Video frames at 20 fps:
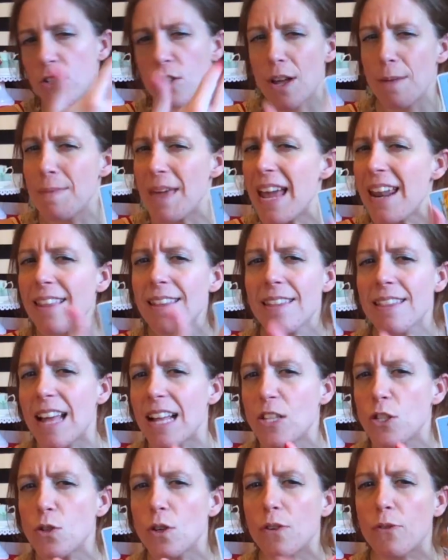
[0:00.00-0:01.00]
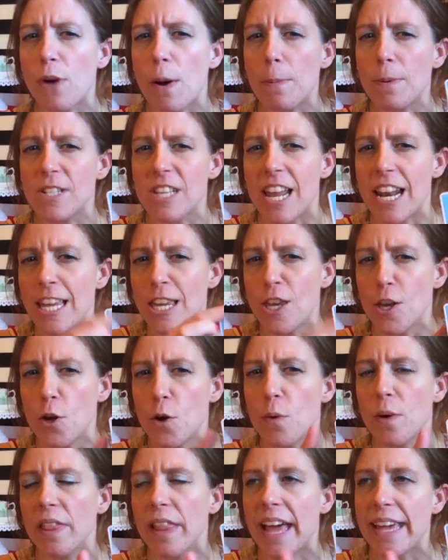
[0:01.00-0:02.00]
So I'm getting that that's sort of representing
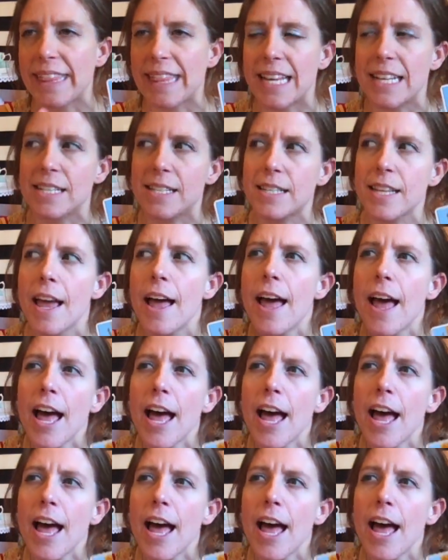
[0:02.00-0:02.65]
you and like this,